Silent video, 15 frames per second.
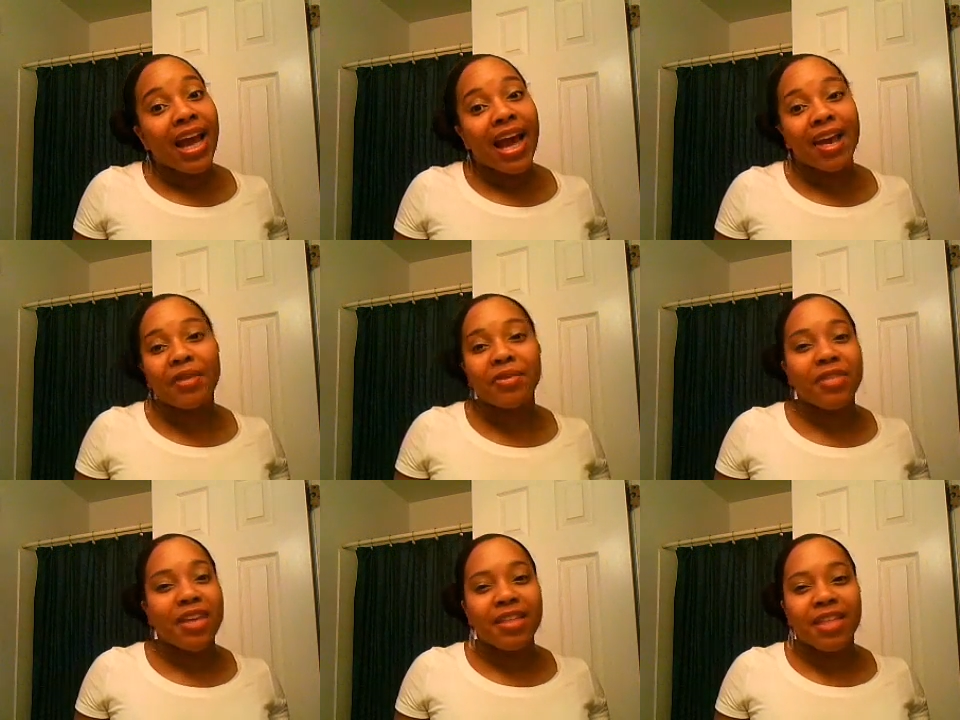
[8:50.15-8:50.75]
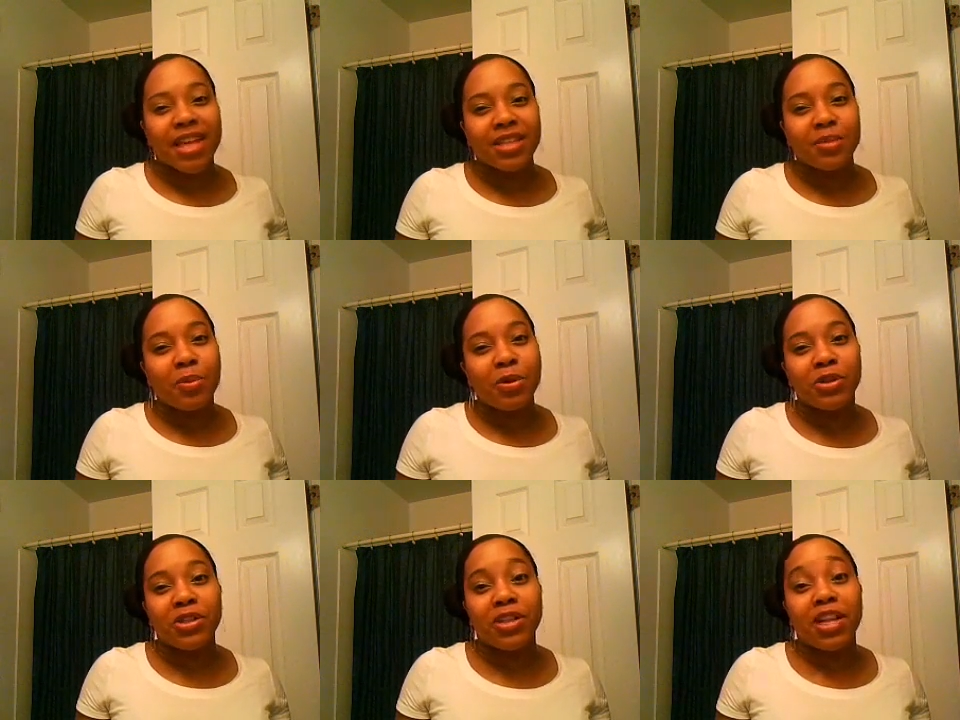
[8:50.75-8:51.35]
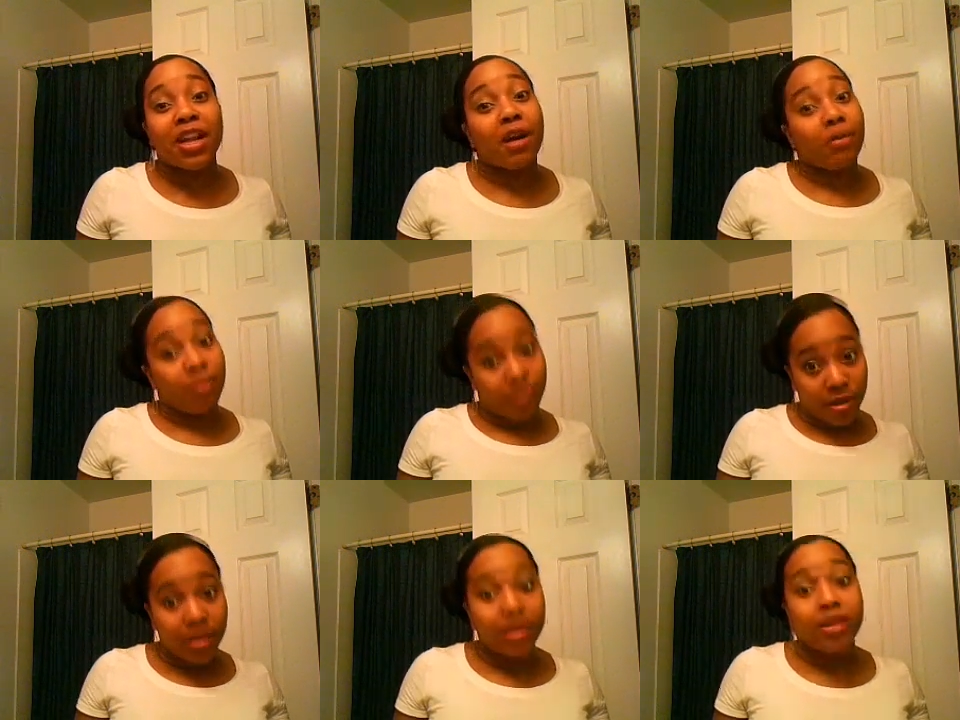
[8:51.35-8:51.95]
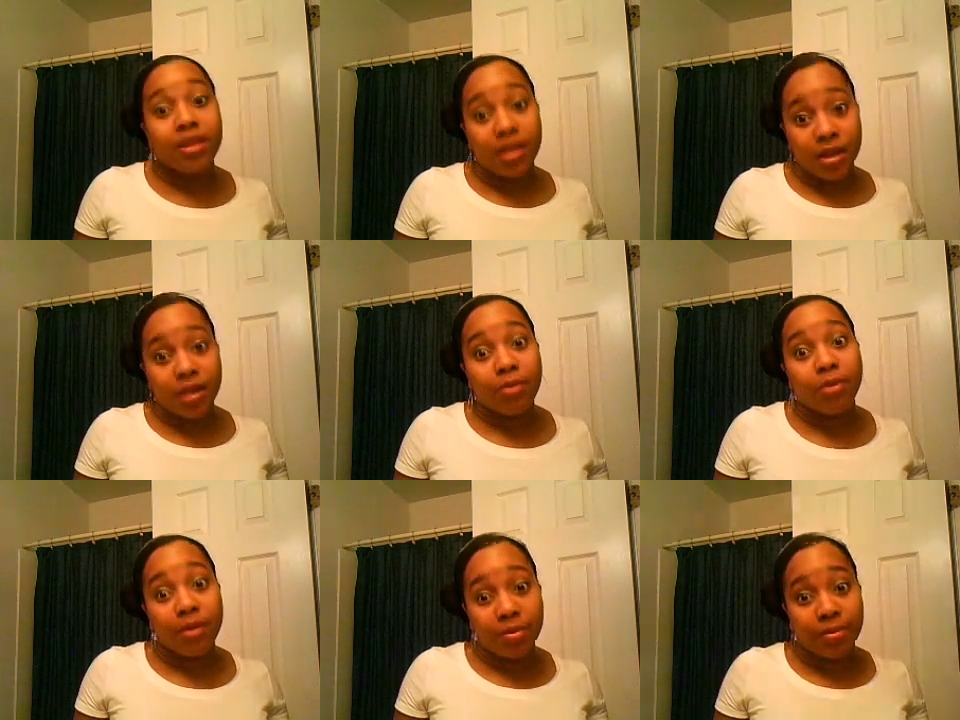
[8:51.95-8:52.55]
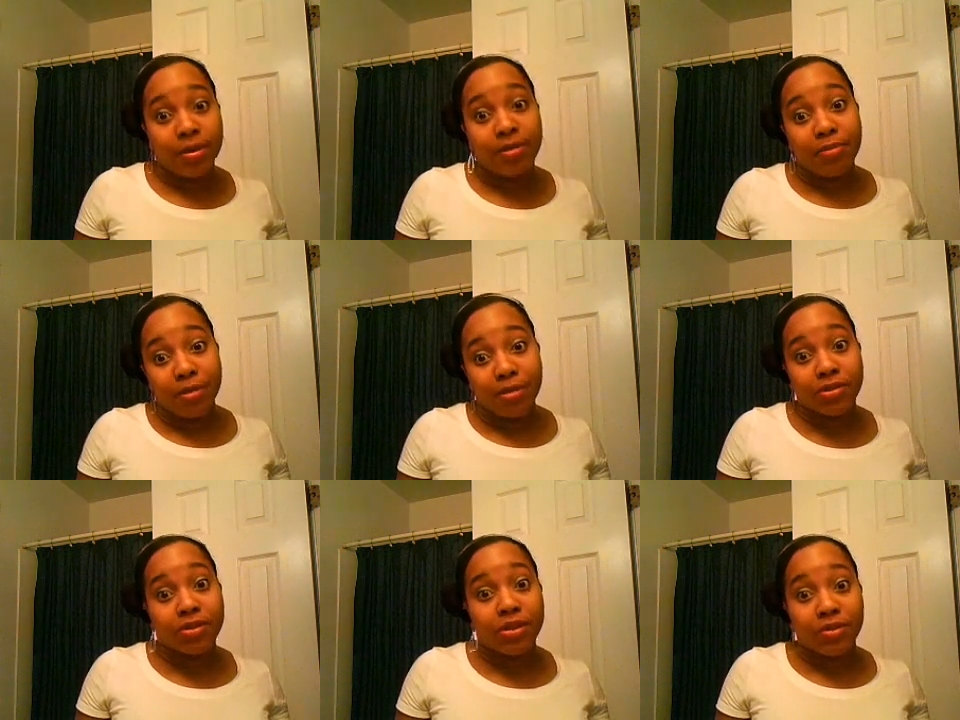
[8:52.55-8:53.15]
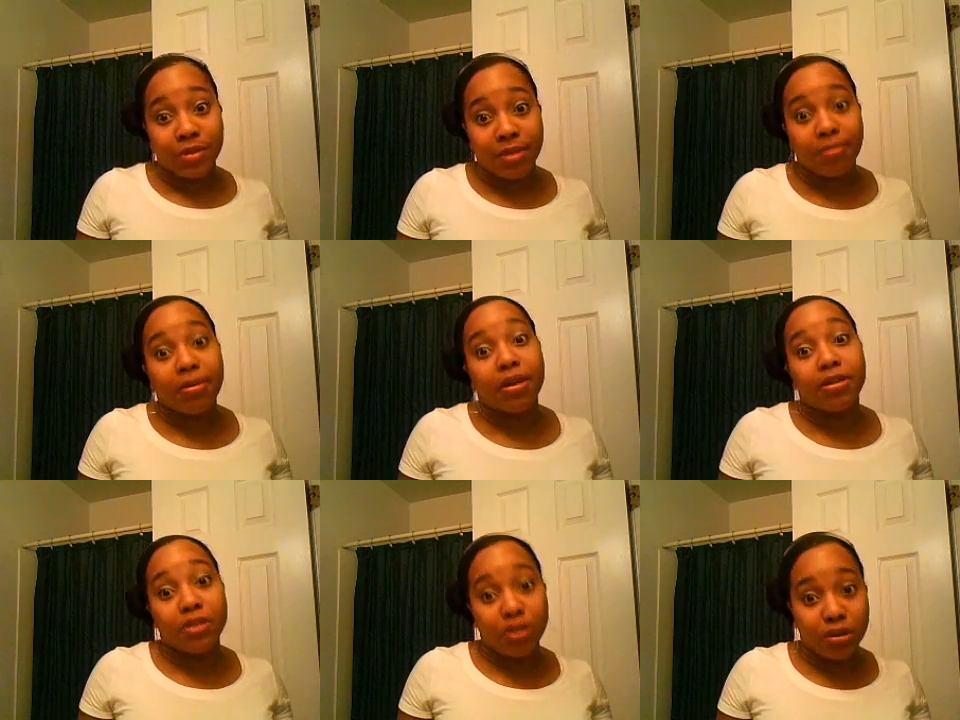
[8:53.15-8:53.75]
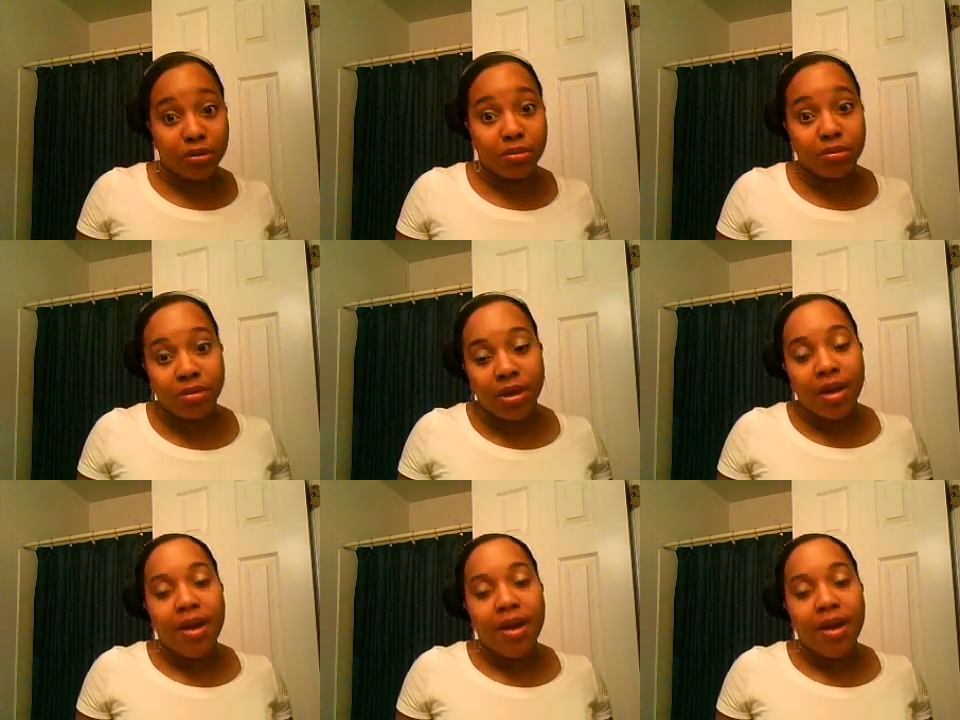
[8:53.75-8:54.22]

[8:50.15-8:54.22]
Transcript: I don't think that's pushing it. I really think I want to be bra strap length by June.